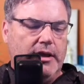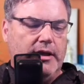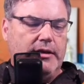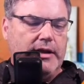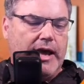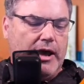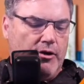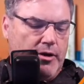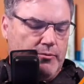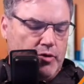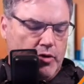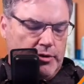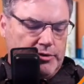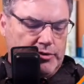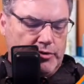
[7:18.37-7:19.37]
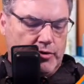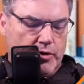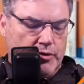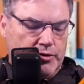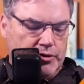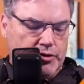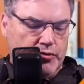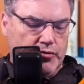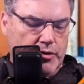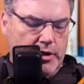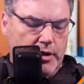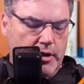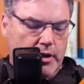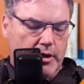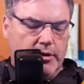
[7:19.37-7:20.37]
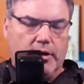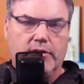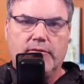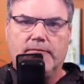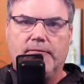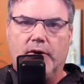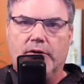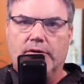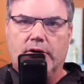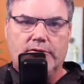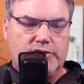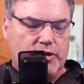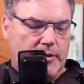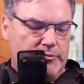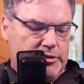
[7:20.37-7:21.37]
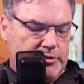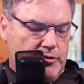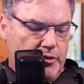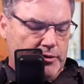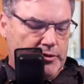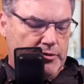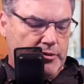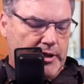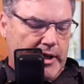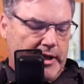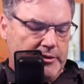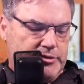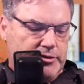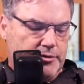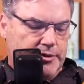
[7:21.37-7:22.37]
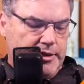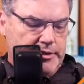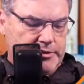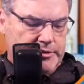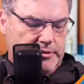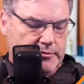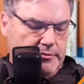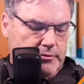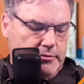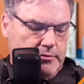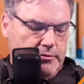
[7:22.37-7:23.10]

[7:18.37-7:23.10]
And now I'm going to go to another photo. So I'm just going to cancel this.